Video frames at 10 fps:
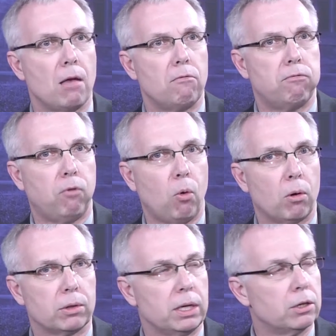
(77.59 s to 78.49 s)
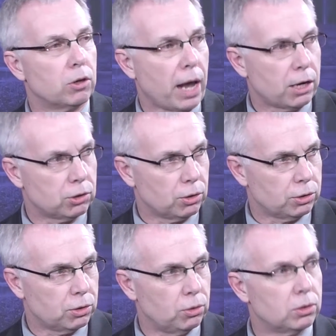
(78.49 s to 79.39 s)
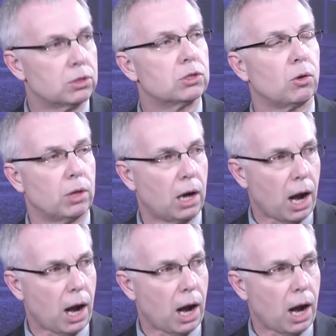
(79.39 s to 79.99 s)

for the international students so that